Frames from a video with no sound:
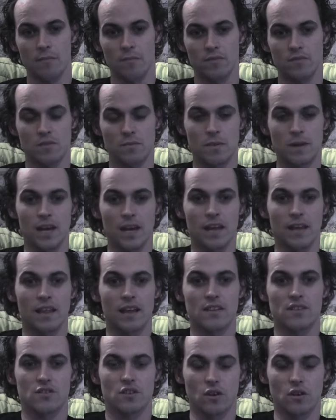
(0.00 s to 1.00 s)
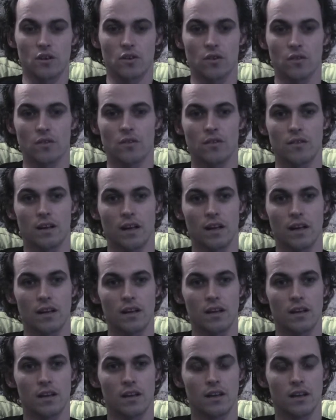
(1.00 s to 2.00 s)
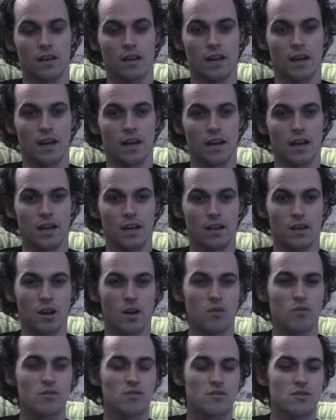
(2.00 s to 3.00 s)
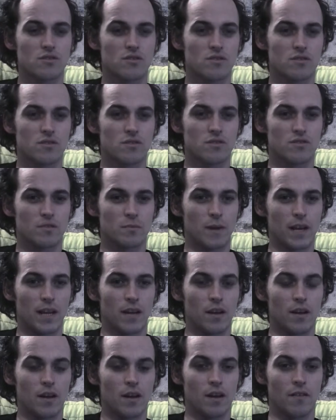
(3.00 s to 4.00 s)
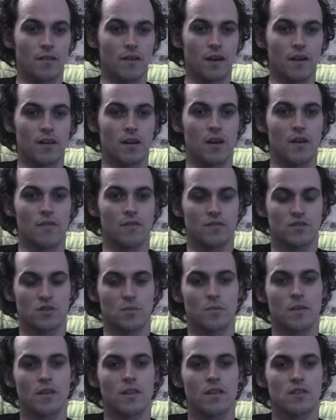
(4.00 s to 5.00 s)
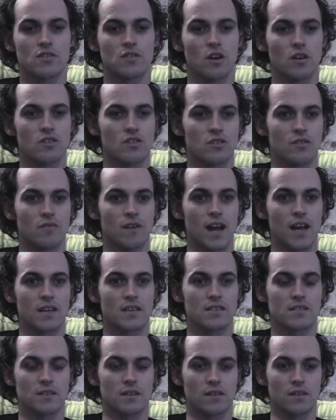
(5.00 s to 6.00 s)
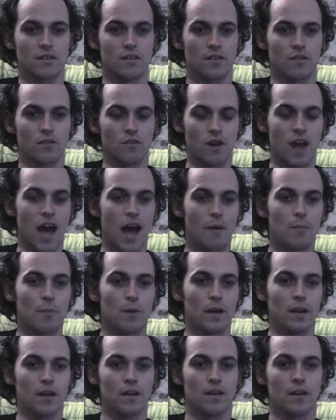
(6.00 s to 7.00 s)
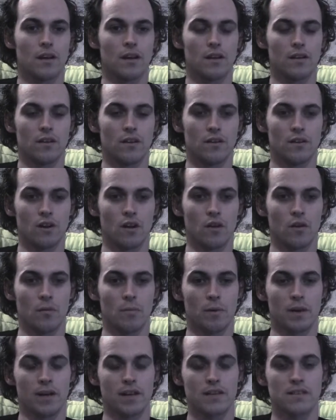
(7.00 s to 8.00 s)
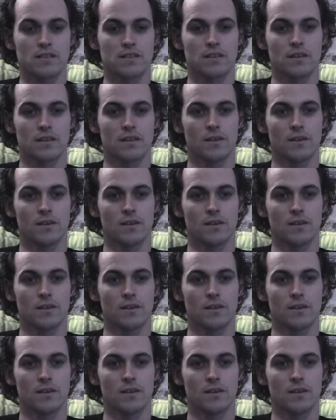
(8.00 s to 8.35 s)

To me, that's not a good thing. Ghosts, to me, are something that's not at rest, that they're unhappy and not at peace.